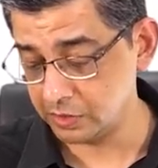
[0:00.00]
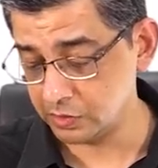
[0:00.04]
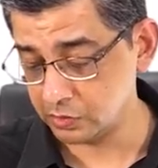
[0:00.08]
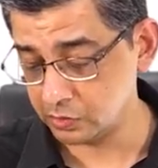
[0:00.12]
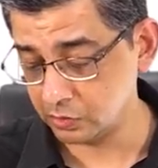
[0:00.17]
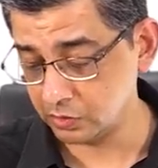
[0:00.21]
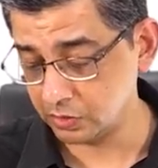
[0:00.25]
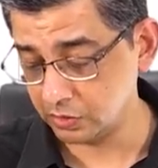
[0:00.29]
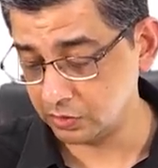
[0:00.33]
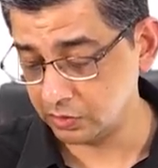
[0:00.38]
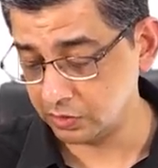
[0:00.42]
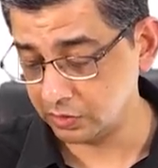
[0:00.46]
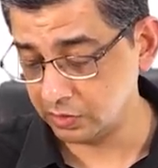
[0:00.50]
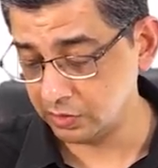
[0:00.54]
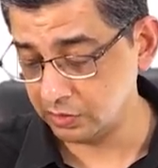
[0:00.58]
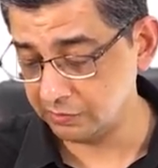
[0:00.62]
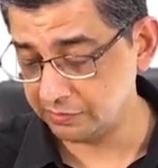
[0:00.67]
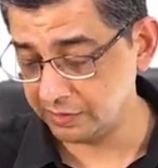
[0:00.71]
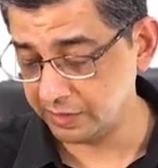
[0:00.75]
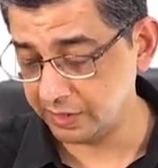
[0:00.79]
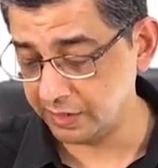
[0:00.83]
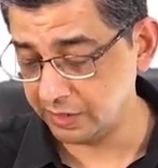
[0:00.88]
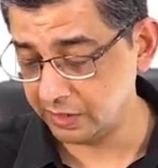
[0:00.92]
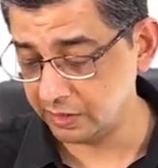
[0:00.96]
So the third
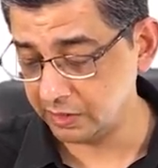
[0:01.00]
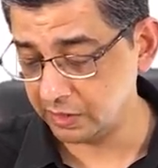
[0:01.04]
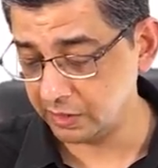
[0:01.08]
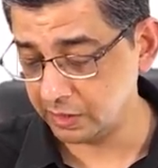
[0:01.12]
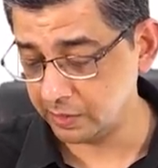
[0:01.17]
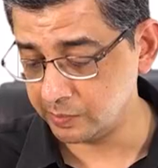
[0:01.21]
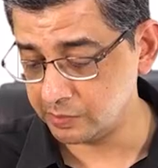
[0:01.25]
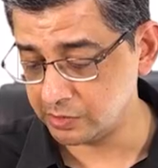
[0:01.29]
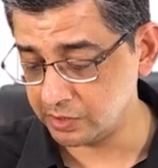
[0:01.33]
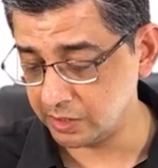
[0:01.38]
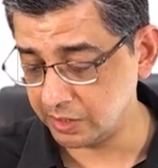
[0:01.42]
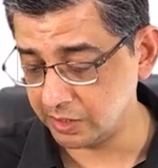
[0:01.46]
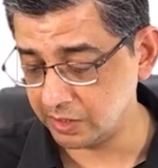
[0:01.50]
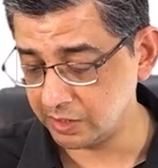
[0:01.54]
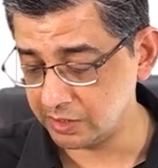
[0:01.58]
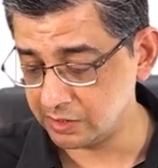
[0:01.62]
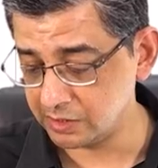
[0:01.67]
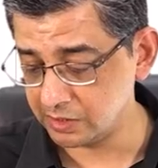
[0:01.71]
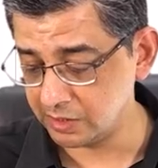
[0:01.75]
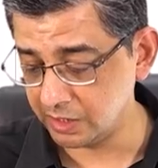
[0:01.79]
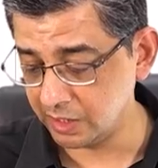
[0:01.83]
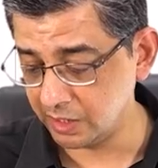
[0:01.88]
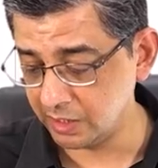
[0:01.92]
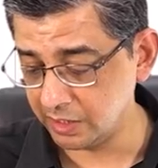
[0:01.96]
finding that I'm saying
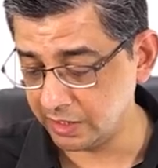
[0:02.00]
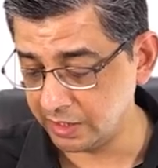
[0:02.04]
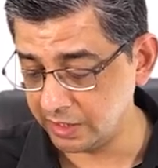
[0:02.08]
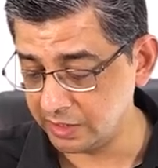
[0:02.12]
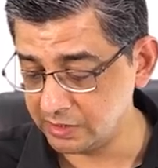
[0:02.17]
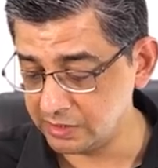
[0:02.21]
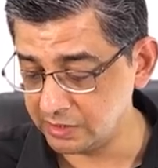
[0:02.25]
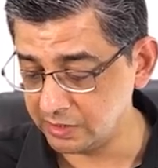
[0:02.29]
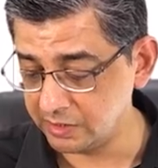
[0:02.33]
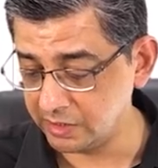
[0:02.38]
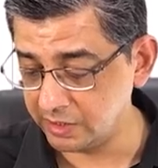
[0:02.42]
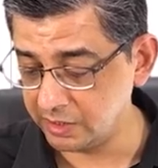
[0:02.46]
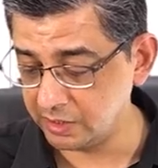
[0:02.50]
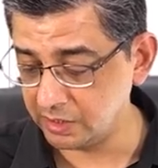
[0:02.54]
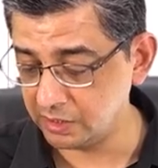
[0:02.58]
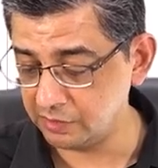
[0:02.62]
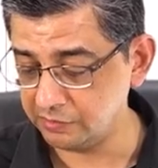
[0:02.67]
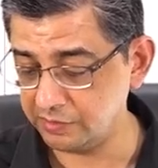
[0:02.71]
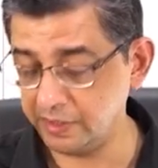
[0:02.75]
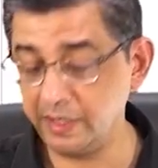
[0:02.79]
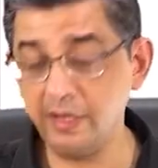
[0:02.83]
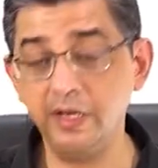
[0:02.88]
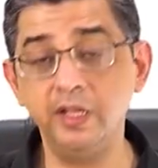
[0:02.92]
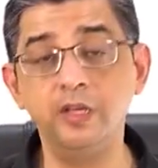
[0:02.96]
is a incidental
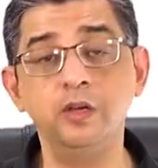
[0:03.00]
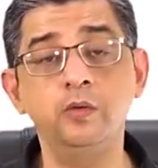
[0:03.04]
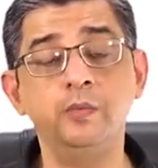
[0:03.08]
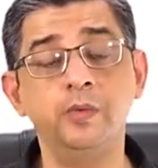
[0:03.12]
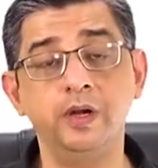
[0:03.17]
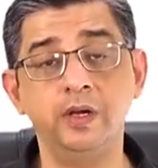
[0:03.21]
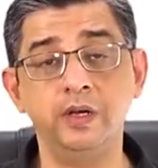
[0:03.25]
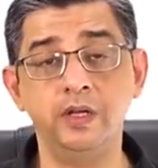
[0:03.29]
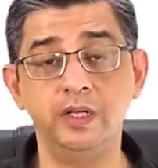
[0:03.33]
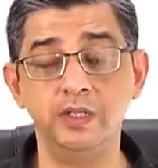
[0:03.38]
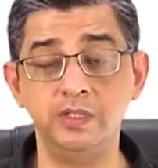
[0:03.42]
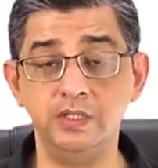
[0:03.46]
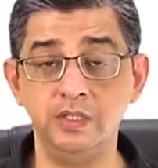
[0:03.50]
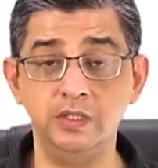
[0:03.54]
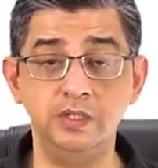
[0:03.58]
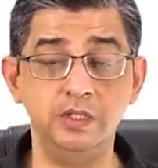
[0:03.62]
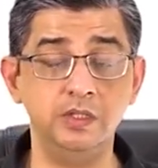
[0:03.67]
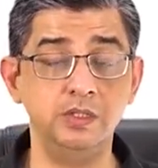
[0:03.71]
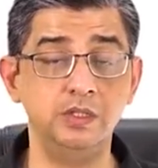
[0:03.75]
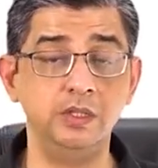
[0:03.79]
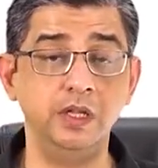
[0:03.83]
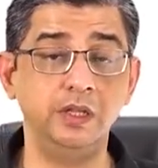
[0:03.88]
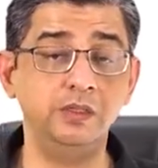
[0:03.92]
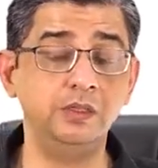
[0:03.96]
finding of pregnancy.
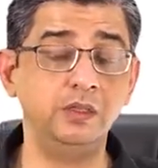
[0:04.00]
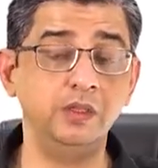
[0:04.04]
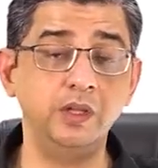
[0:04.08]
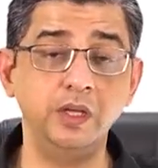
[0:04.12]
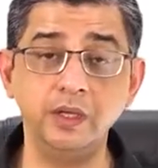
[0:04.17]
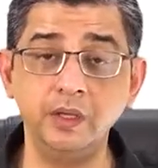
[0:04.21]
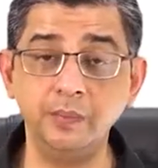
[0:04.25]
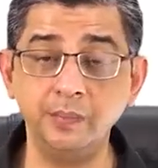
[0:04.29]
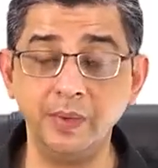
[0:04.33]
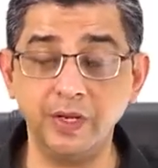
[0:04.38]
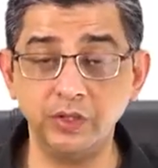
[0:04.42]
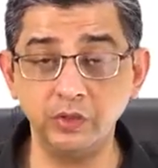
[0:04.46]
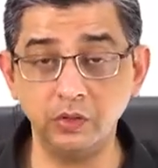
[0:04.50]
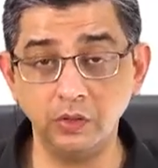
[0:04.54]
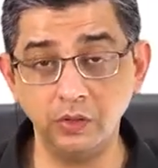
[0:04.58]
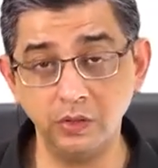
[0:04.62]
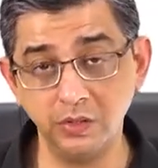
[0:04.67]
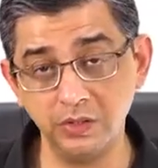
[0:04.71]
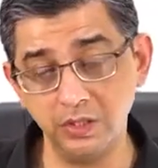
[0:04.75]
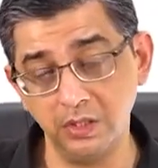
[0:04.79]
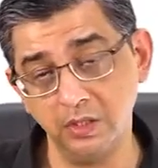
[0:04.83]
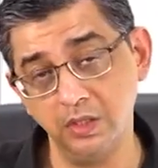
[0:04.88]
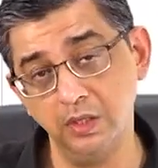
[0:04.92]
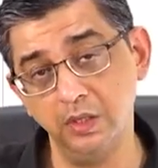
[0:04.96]
There's nothing
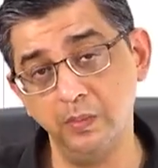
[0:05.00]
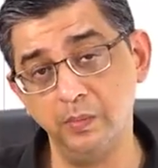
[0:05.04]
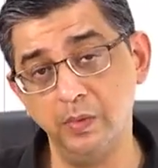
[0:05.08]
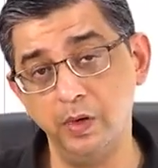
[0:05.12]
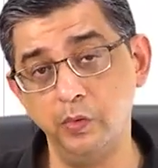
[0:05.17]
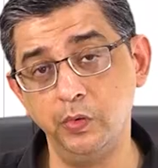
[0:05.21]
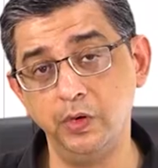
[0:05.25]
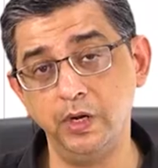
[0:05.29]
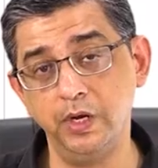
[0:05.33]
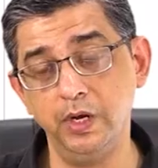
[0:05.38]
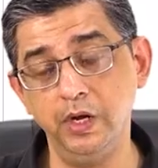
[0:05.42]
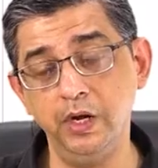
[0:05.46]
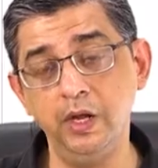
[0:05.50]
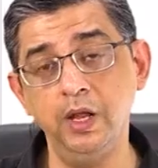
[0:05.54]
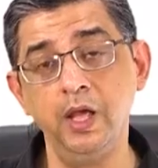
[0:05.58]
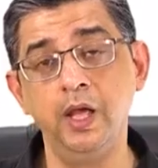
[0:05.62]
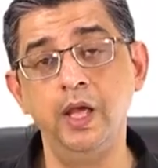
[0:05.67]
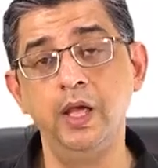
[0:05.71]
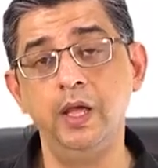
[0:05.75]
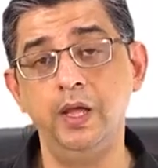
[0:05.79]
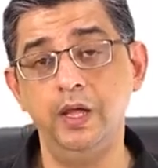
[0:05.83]
pathological about it.